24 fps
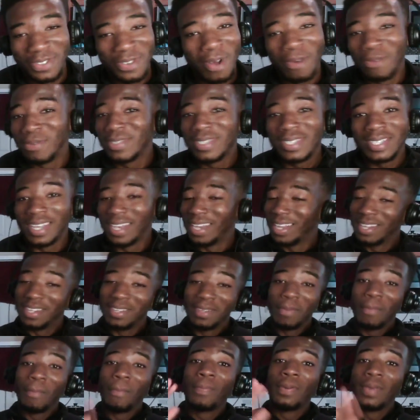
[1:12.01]
What are we saying?
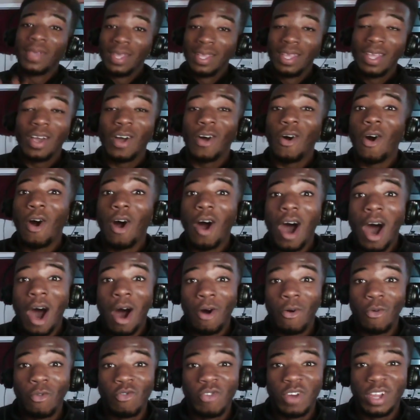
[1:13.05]
The beat,
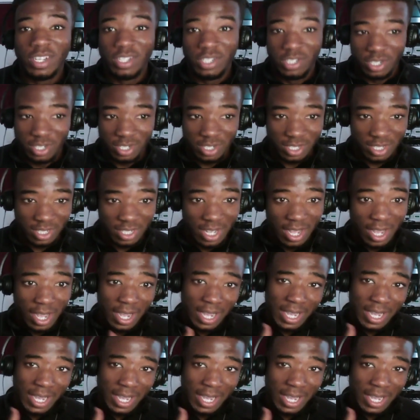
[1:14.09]
outrageous.